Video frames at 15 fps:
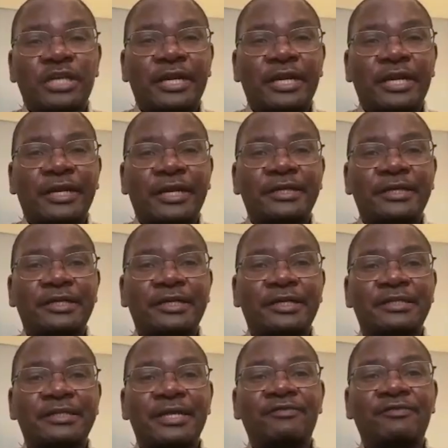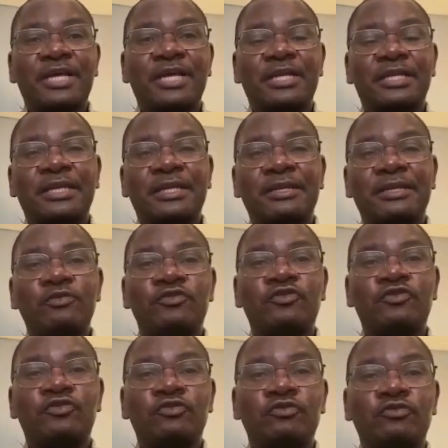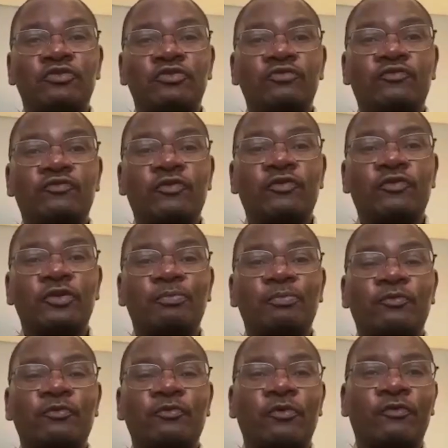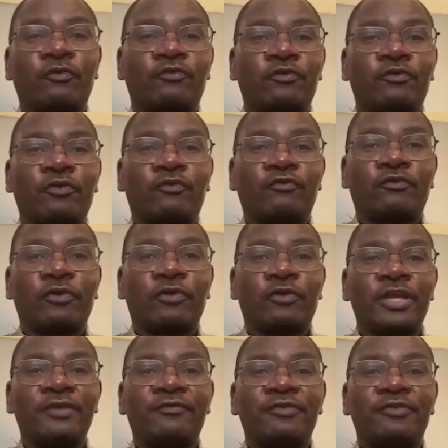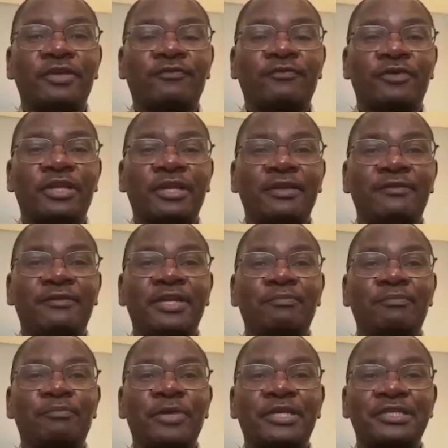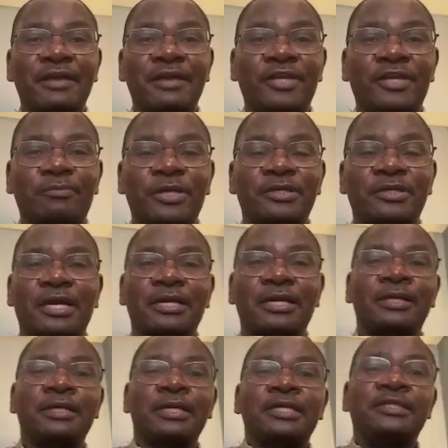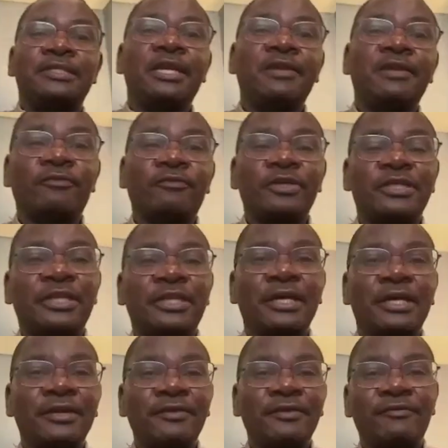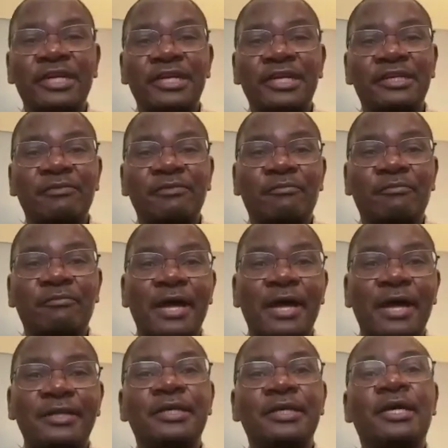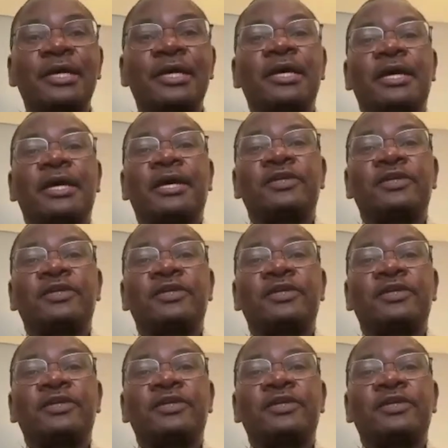generate reserves that they use for the evening peak shaving, basically dealing with the evening demand.